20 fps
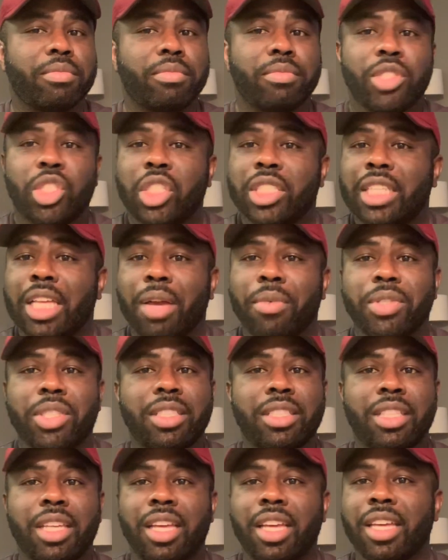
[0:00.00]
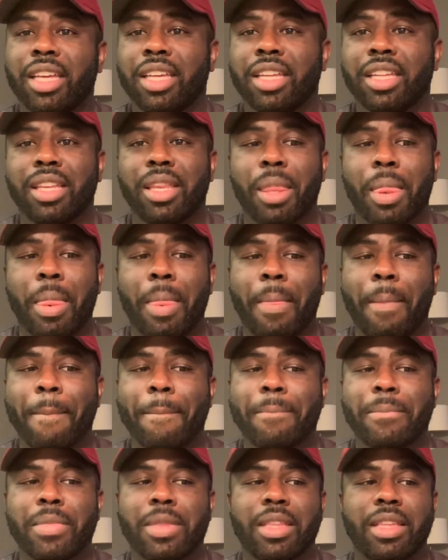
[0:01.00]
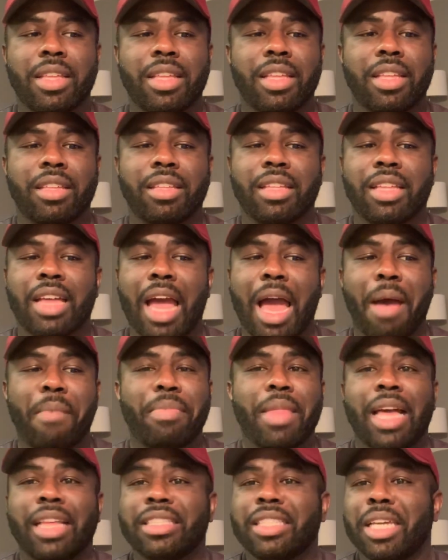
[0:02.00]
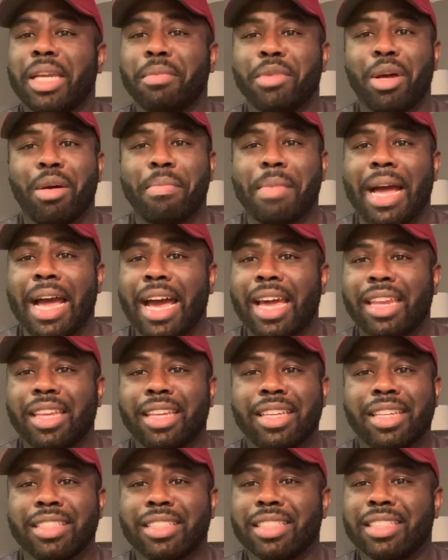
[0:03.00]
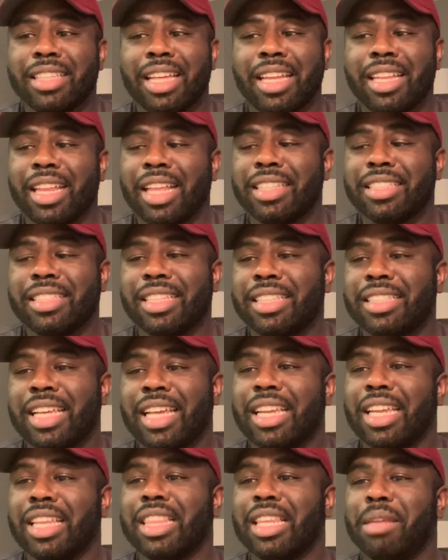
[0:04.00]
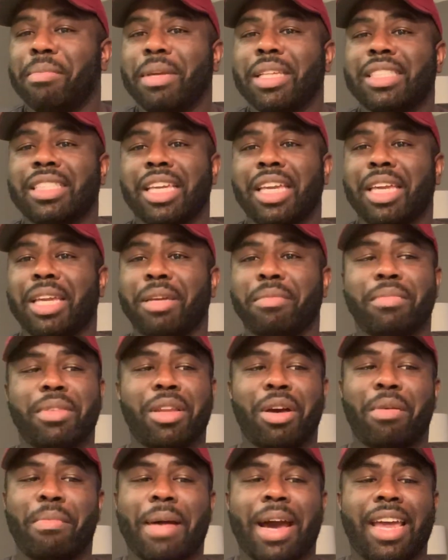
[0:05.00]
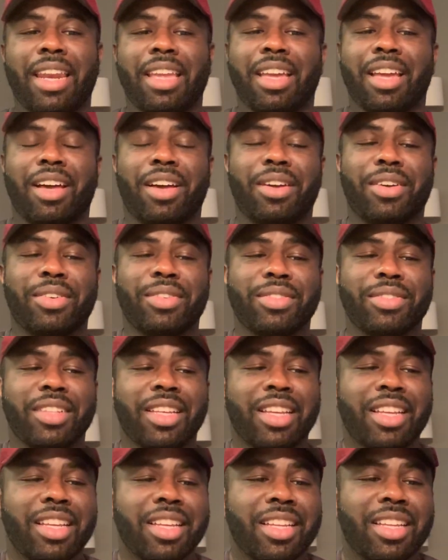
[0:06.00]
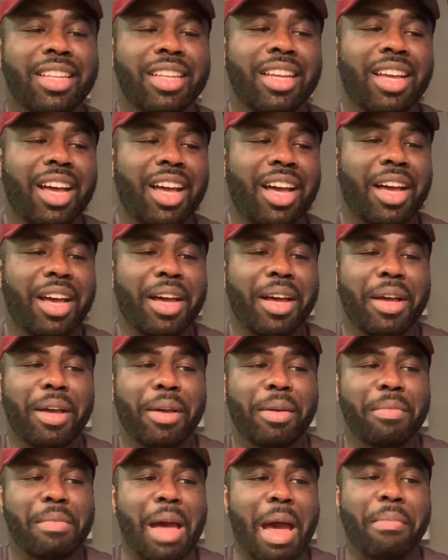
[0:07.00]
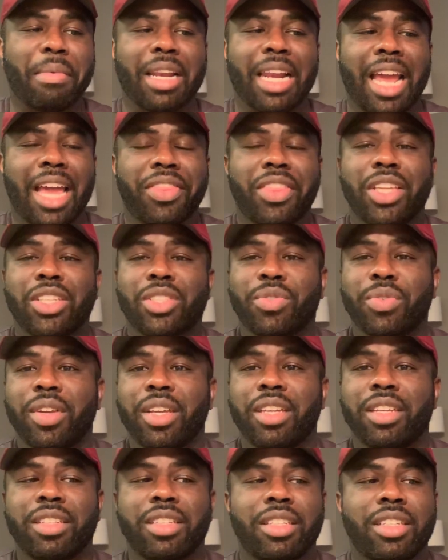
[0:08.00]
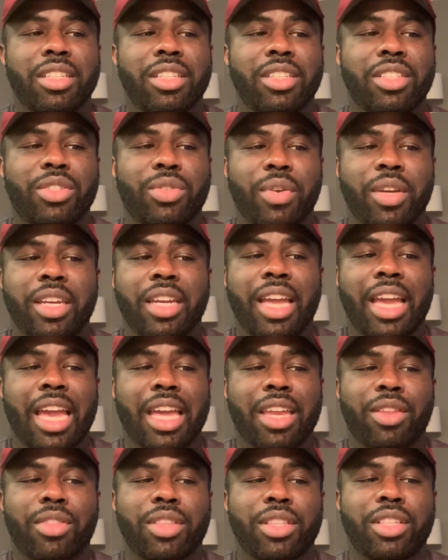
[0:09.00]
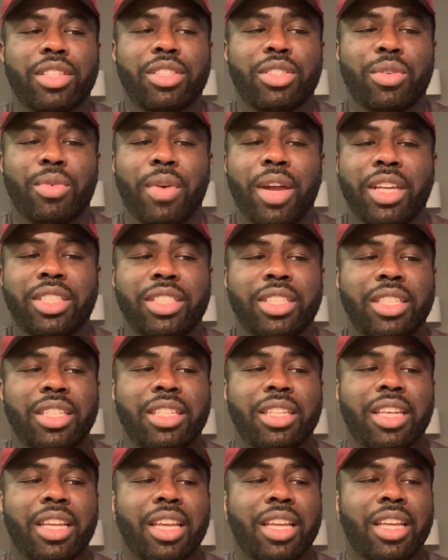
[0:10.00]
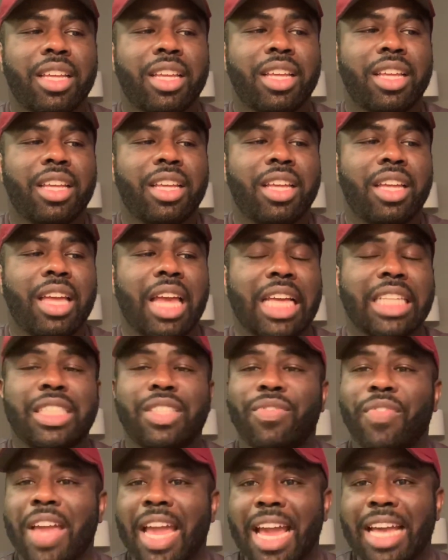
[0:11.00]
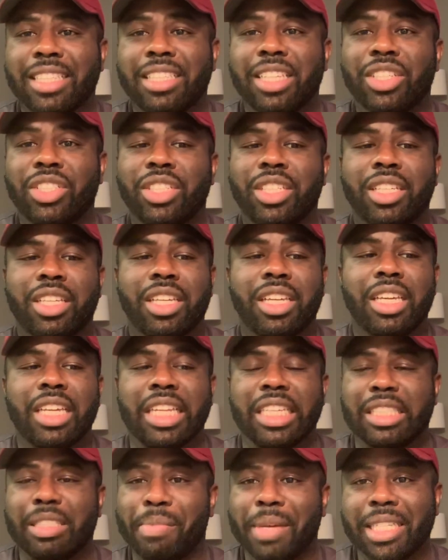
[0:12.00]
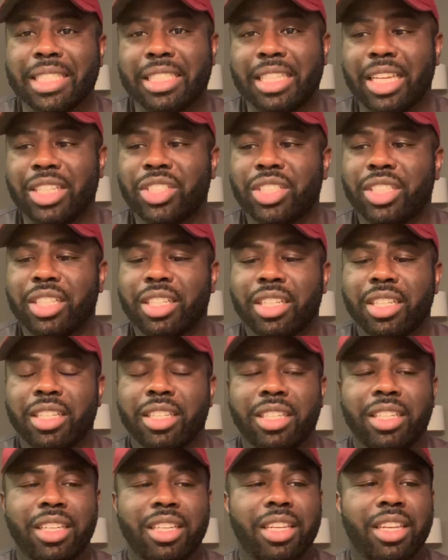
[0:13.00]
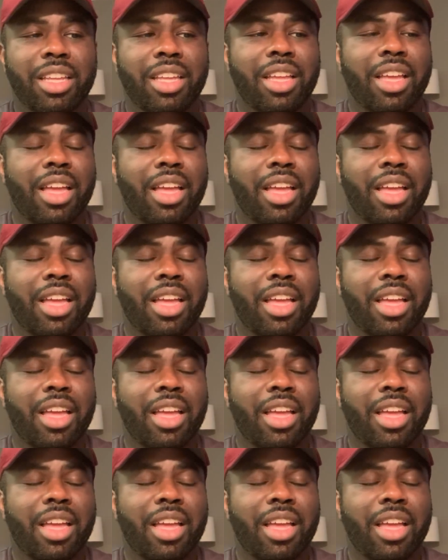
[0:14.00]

She said what she said. I'm not team nobody, because this ain't nothing to be team nobody on. I'm glad that Trina handled the situation as fast as she could, as best as she could.